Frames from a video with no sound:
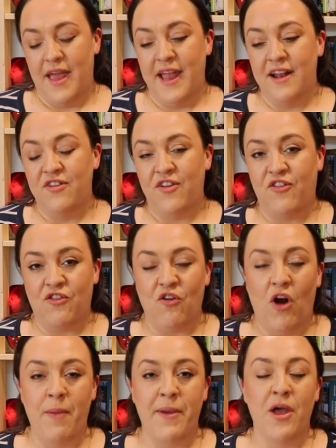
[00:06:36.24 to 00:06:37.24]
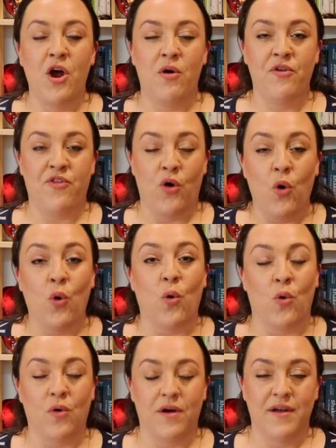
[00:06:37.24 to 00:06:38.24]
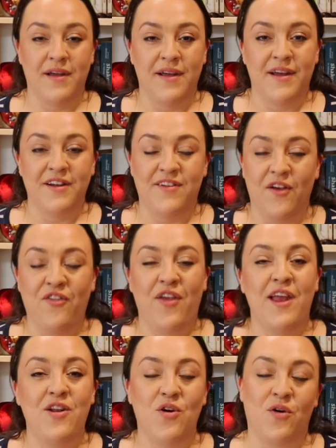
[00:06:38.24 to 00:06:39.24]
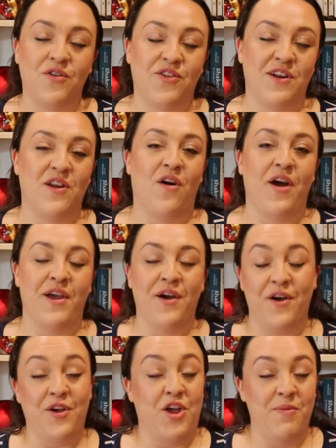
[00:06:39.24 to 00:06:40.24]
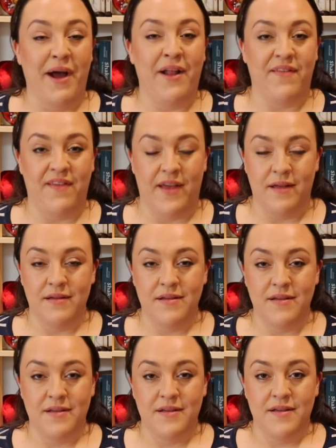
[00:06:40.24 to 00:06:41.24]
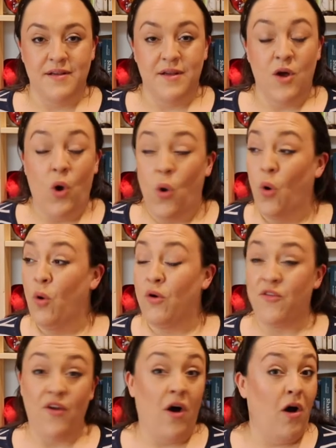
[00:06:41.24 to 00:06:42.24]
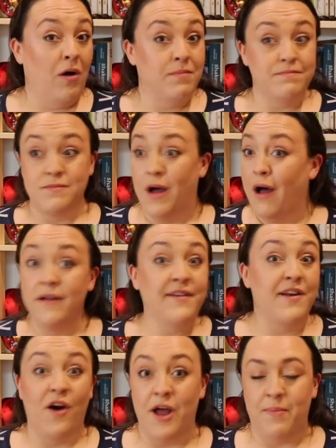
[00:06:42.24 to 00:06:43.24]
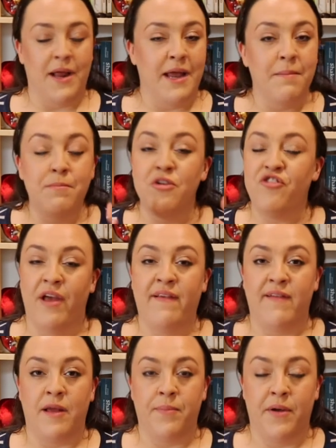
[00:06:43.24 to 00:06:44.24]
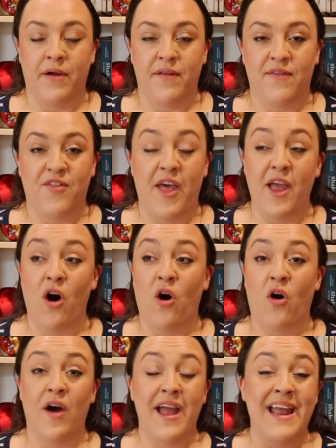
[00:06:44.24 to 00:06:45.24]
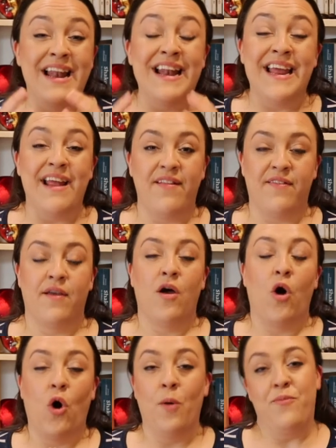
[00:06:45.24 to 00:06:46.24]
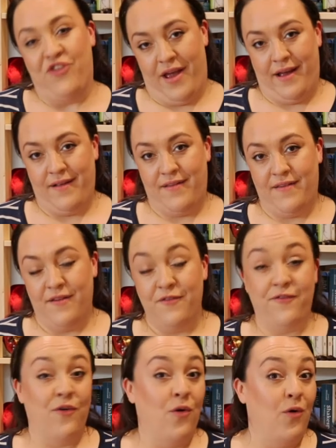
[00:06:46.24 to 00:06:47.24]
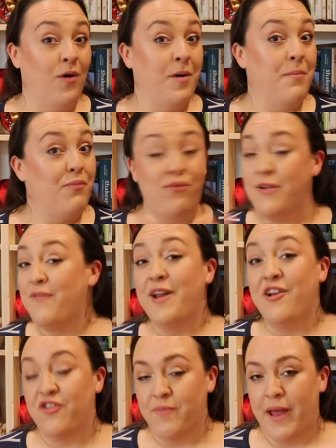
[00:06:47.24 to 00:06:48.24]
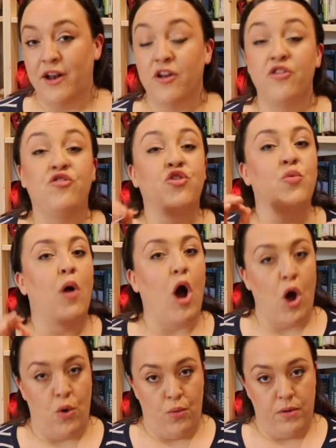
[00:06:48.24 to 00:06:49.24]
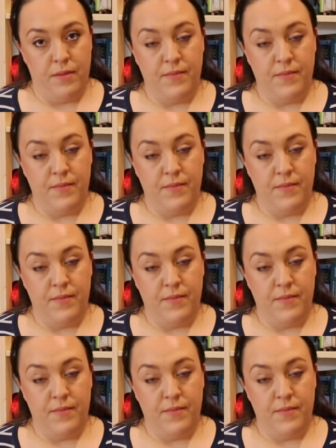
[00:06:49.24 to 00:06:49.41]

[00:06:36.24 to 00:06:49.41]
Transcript: In describing her as a hawk, does he not deny her humanity? Hawks are undeniably majestic birds. They are elite objects for privileged men to own.